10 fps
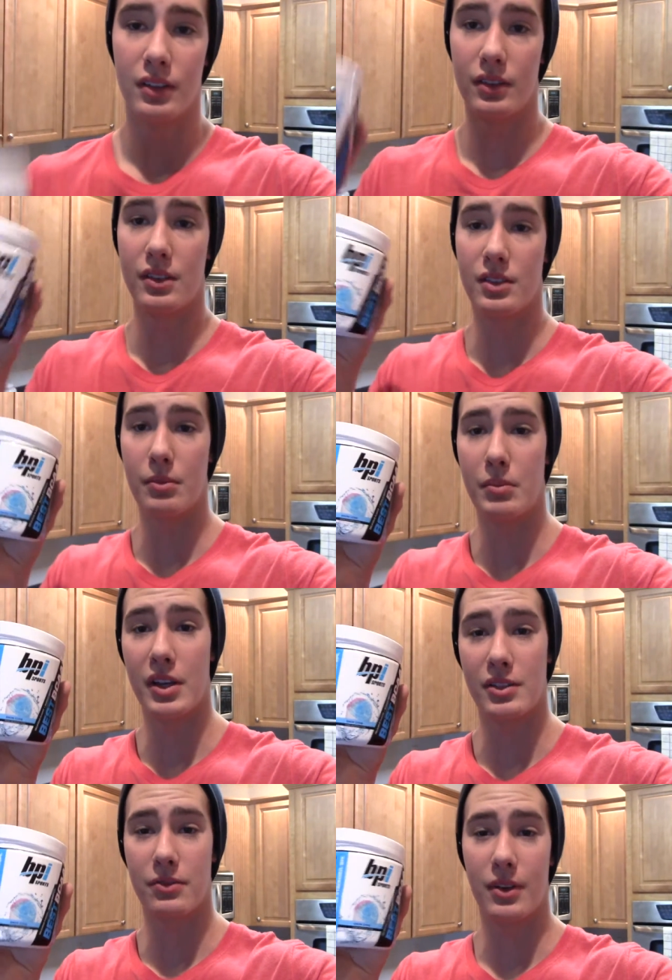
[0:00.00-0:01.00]
This is the
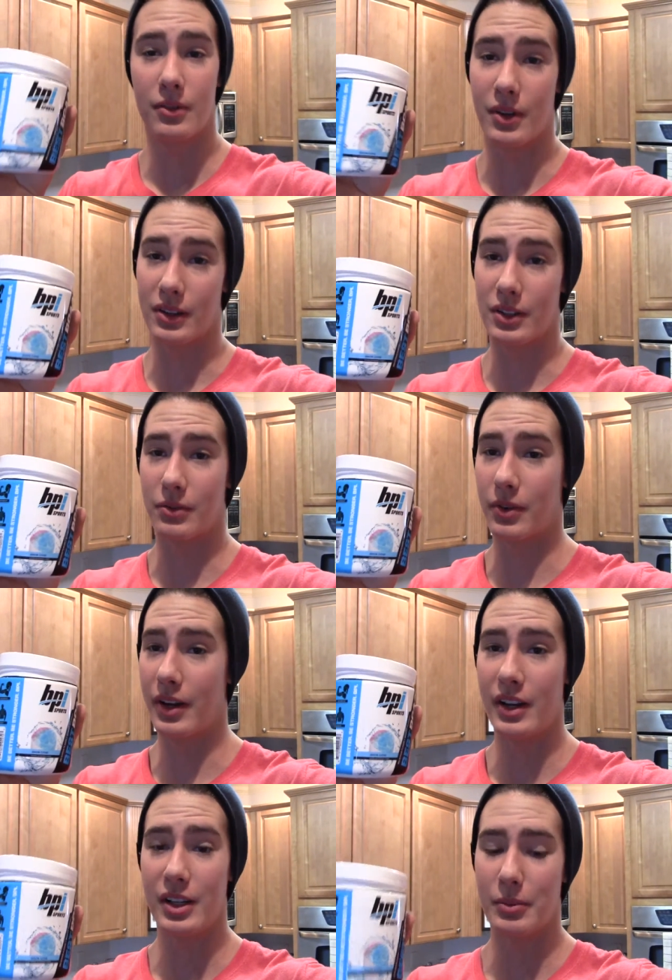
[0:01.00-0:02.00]
best flavor out there for
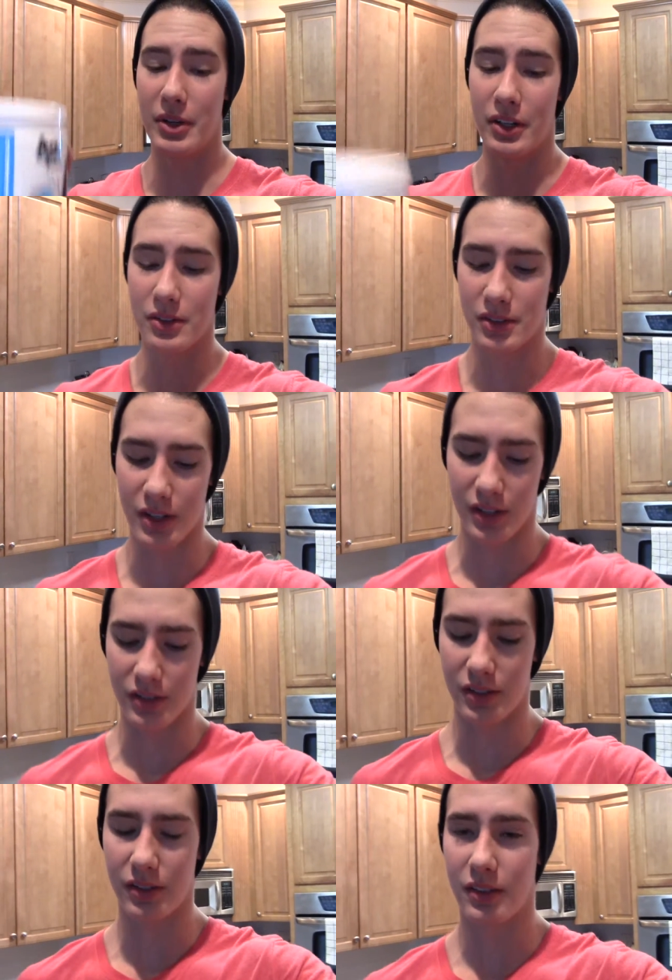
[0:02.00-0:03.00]
any aminos,
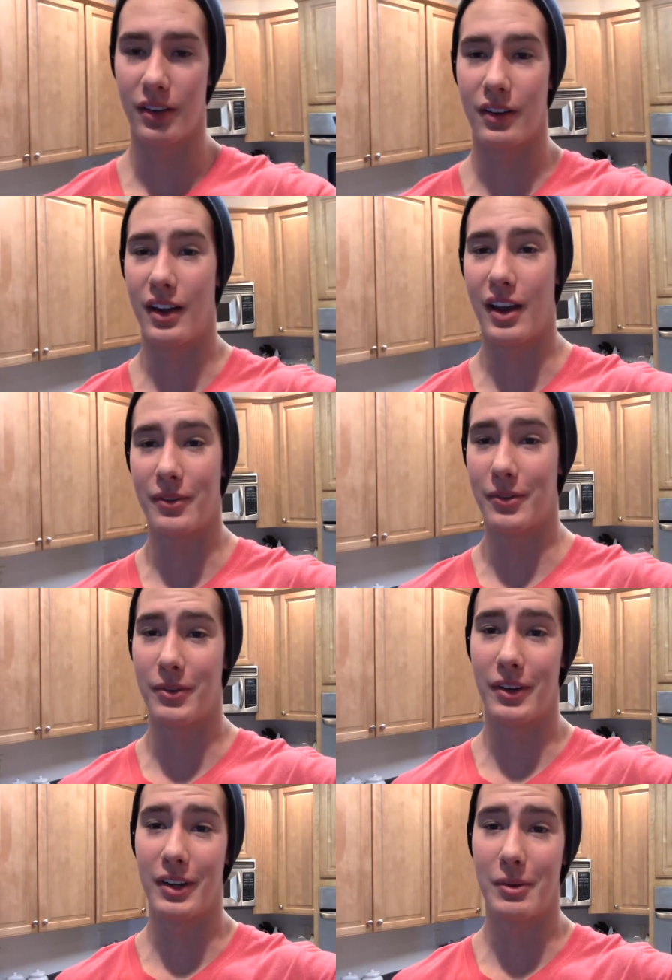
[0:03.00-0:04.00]
guys. I, I haven't
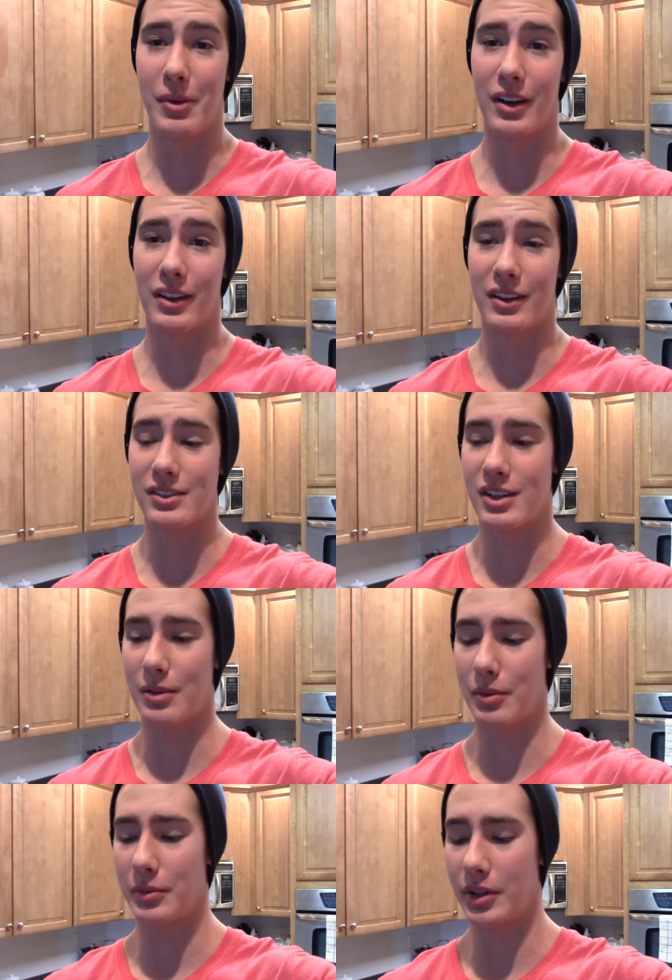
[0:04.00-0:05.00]
found anybody that can
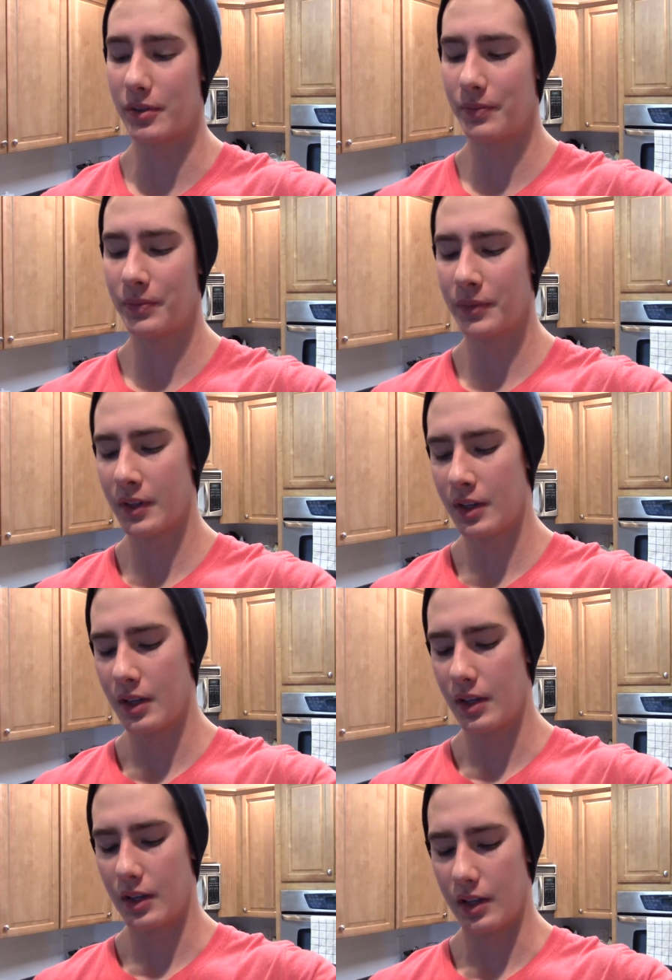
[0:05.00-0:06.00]
top them yet.
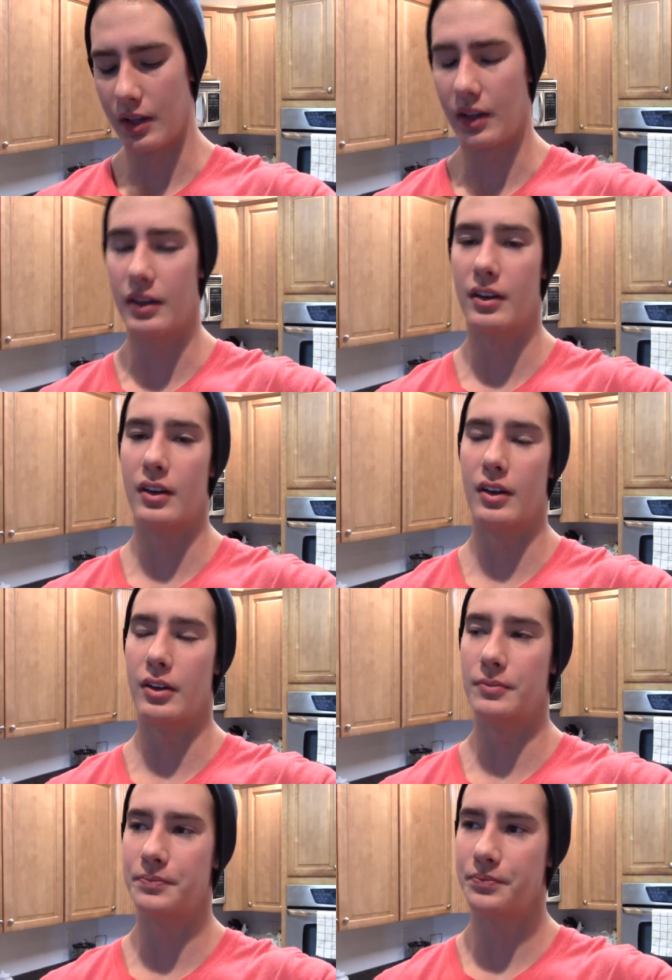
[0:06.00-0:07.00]
And
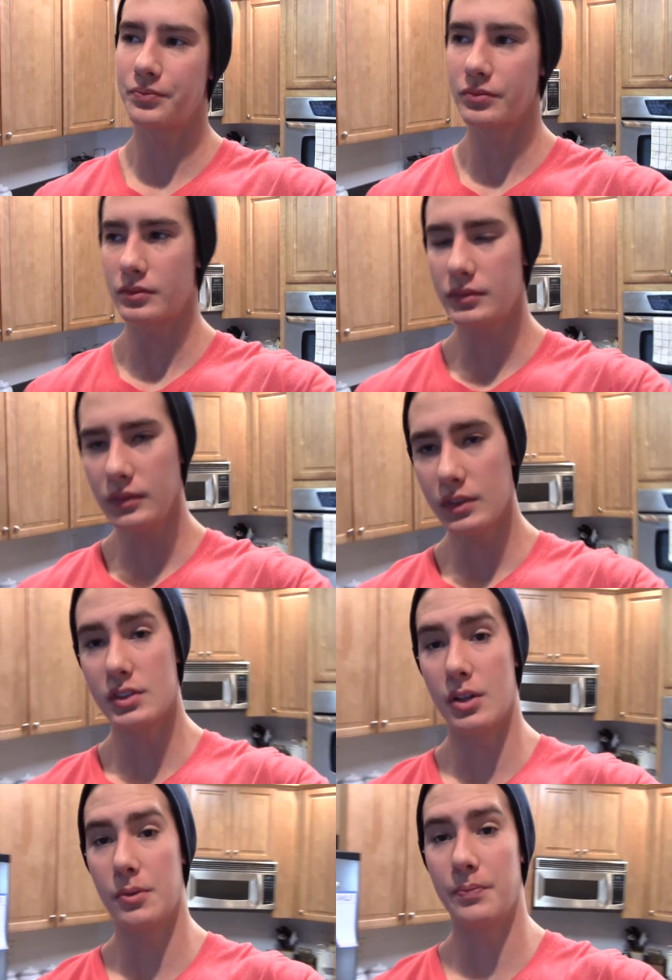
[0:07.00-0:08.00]
uh,
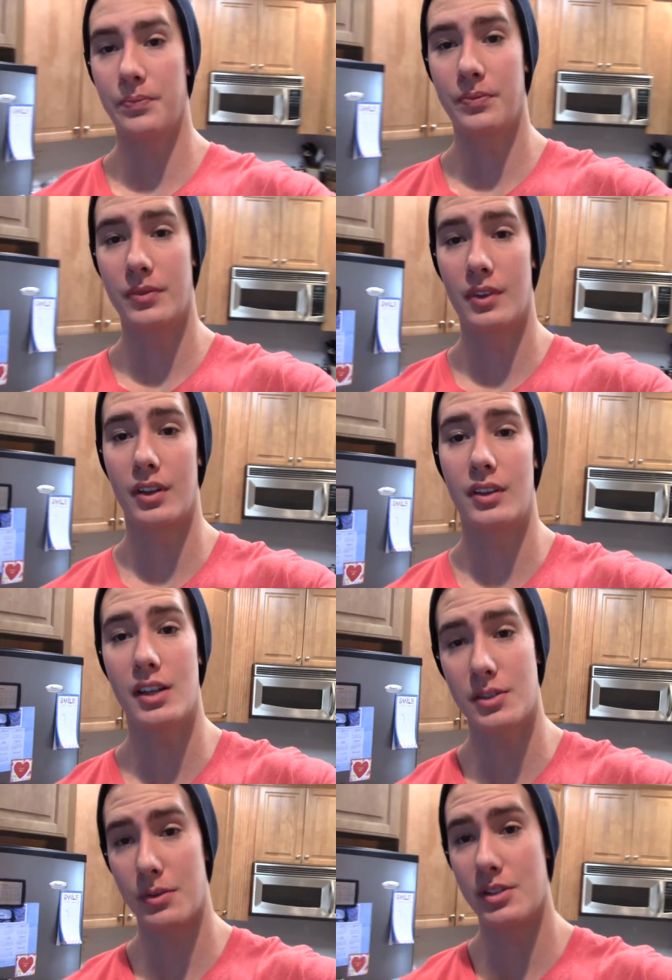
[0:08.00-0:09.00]
so
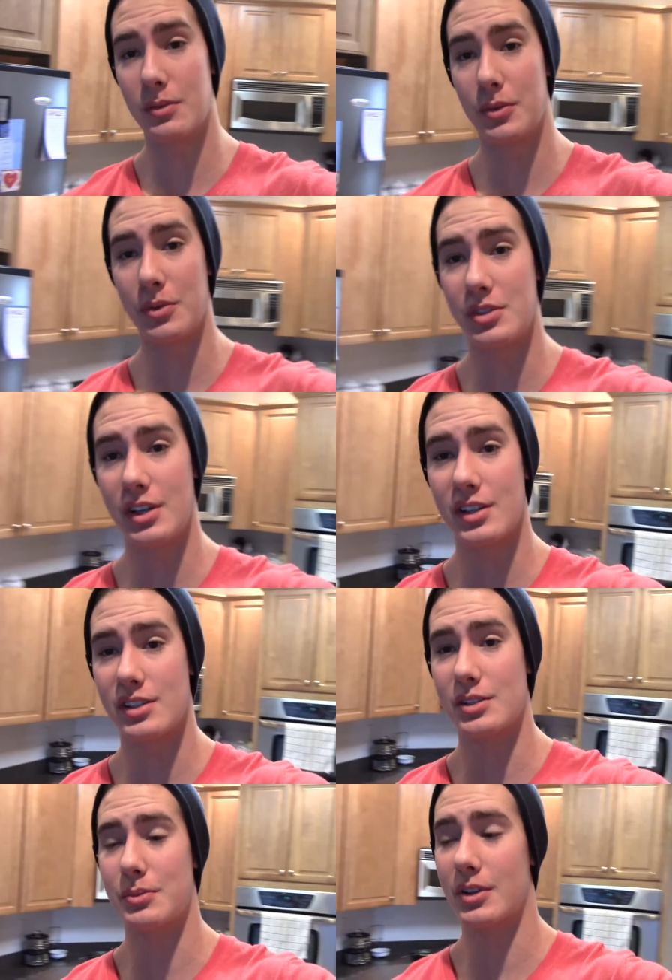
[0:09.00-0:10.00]
that's the reason I'm doing chess
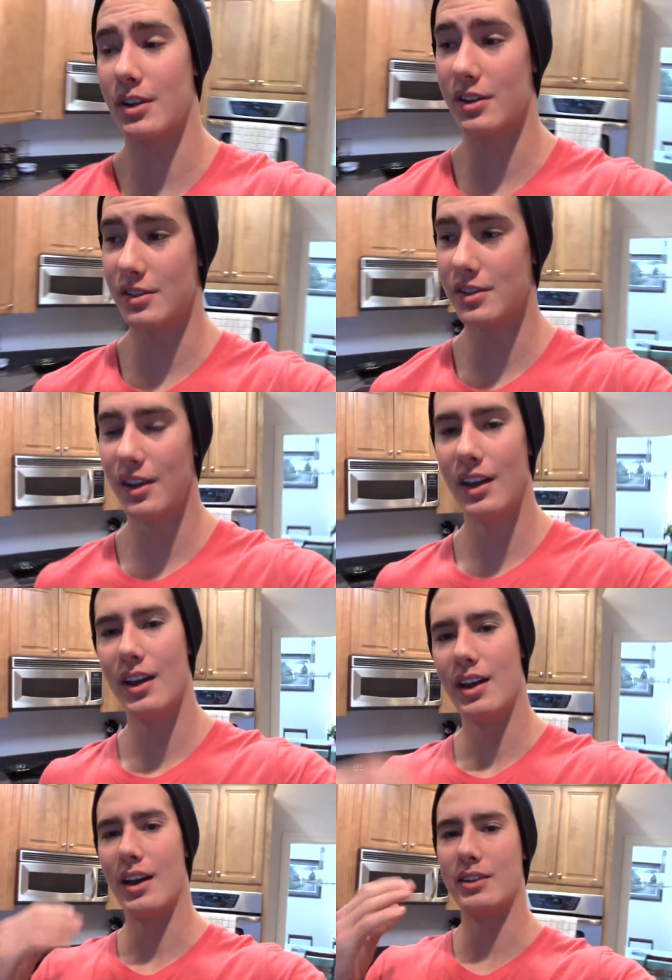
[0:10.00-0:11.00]
is because
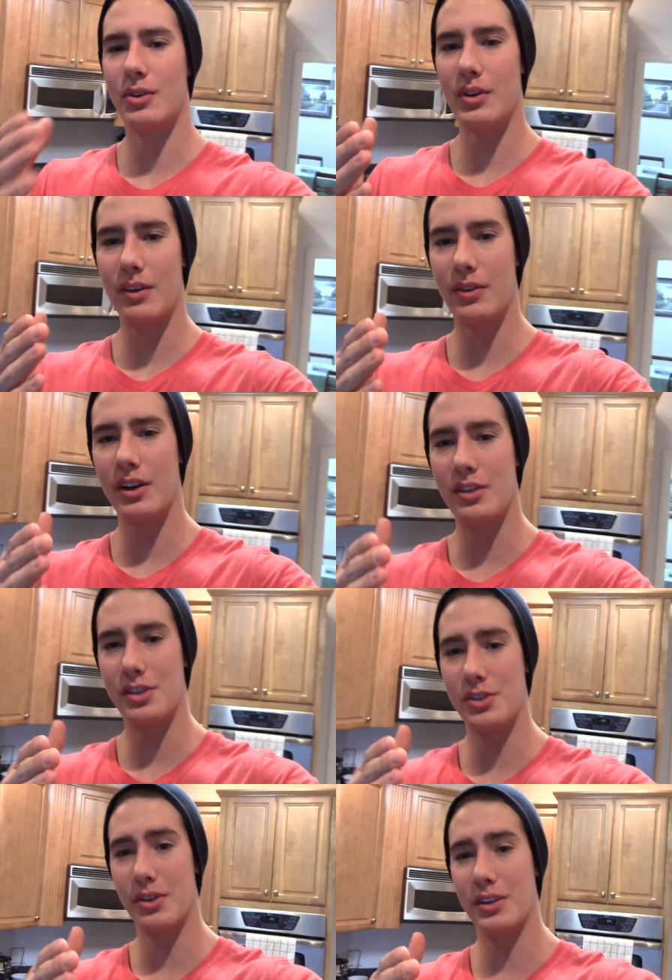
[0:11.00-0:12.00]
I don't have an
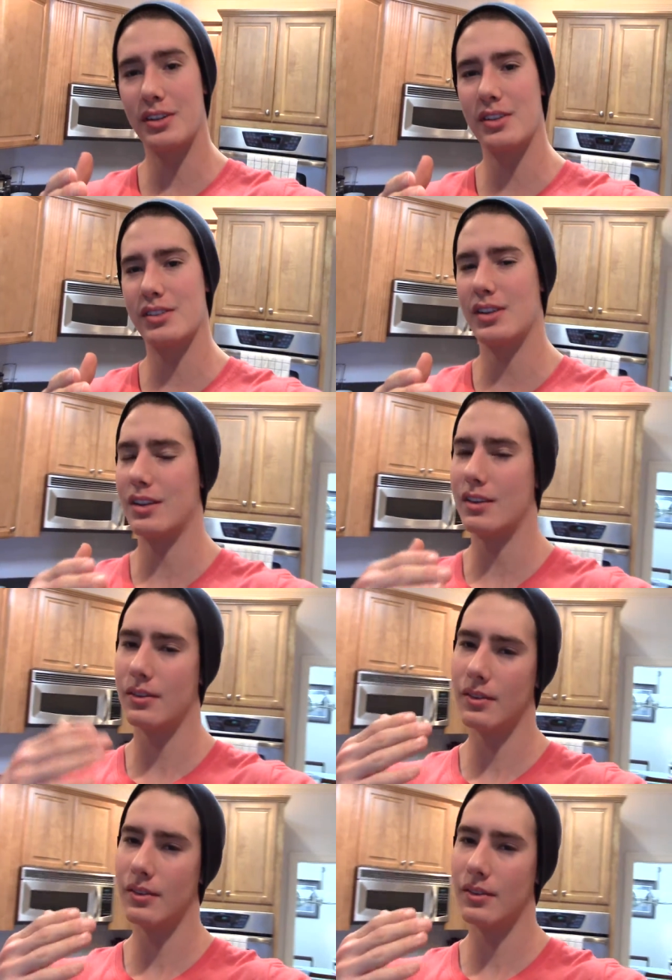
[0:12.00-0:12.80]
energy drink because I